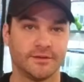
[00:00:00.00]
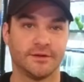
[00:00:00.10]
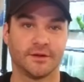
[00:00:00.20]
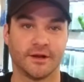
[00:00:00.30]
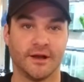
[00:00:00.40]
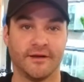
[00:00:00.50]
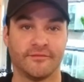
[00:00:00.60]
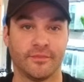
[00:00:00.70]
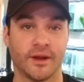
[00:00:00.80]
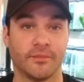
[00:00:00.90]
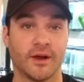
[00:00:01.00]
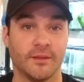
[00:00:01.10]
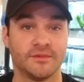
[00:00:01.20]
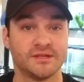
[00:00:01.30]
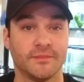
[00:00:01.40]
Took it off, but I
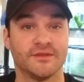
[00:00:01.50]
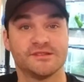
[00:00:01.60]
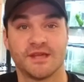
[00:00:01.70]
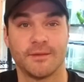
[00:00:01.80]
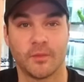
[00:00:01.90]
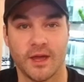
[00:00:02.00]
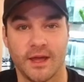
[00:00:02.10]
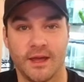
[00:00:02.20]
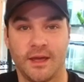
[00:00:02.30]
promise I'm the same guy.